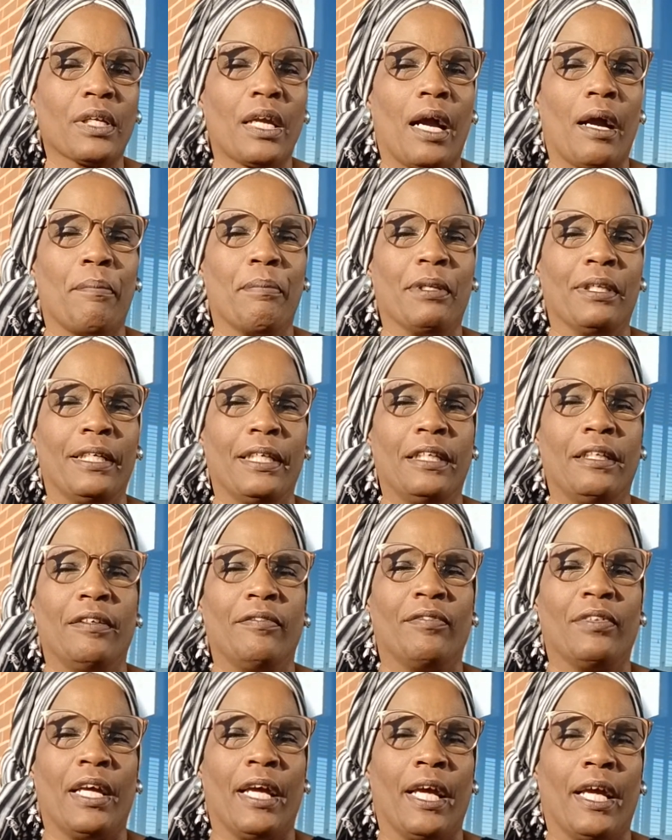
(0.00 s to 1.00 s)
I
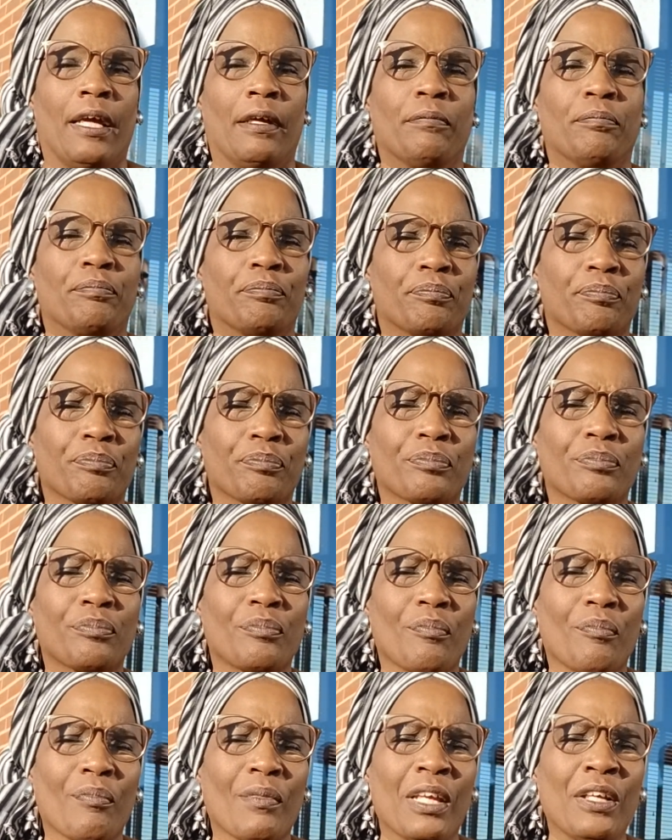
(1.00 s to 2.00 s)
believe that
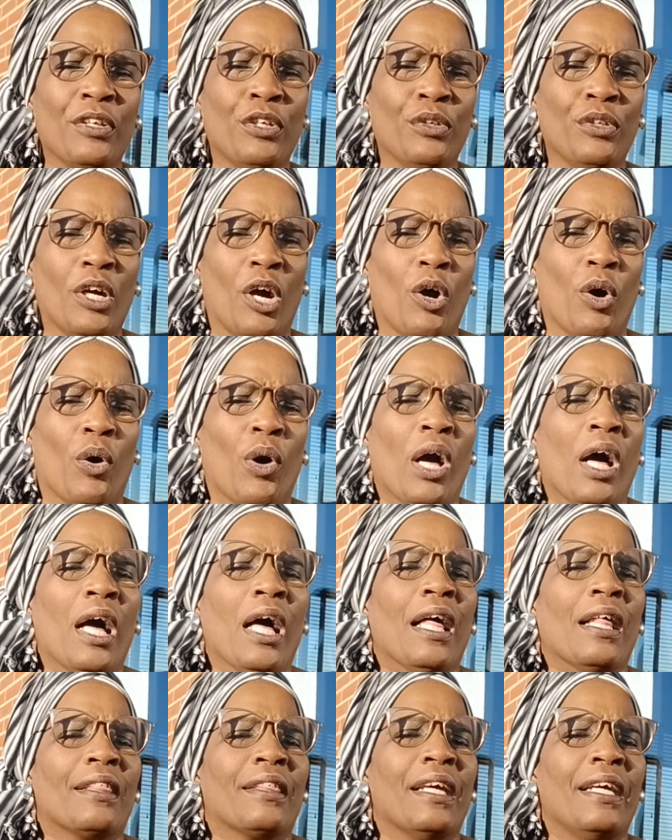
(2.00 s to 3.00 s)
You know,
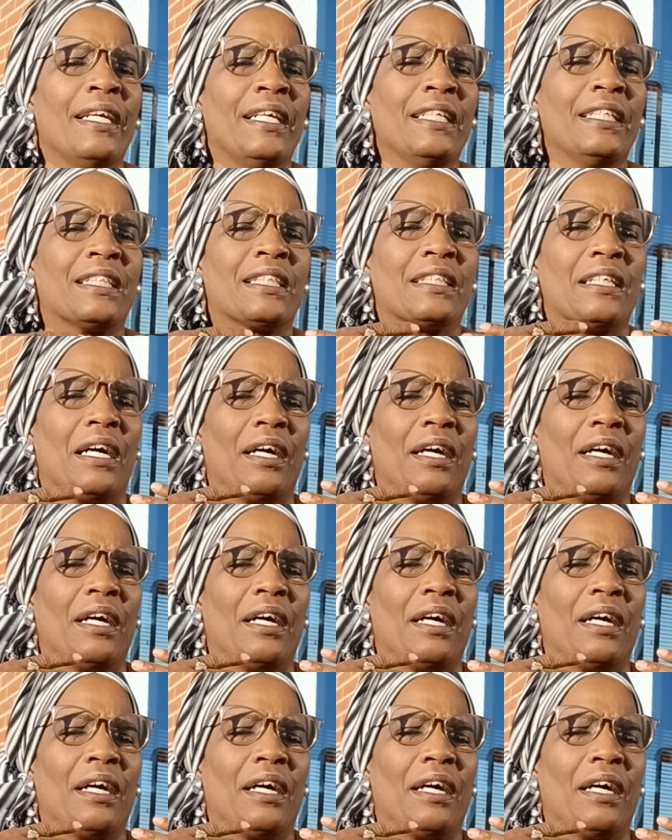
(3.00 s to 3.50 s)
these